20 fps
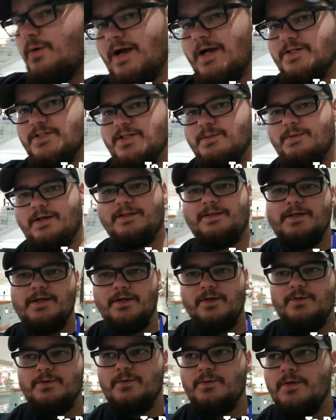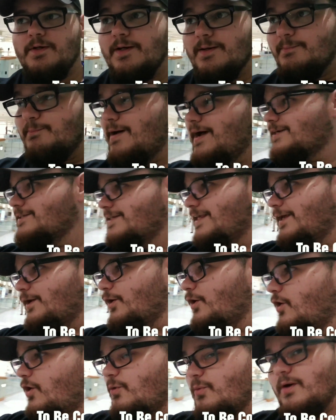and we're actually about to go back to
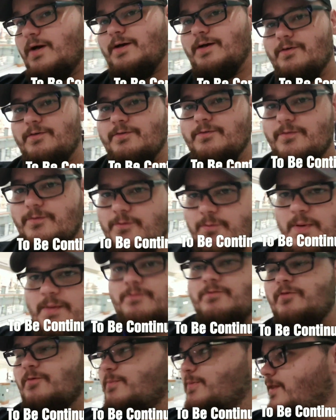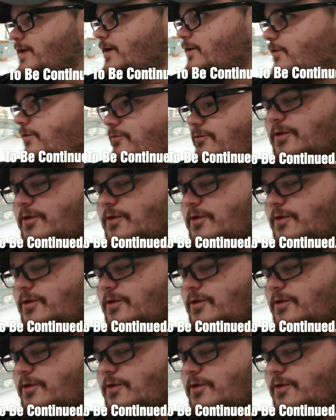that hallway. Remember from the other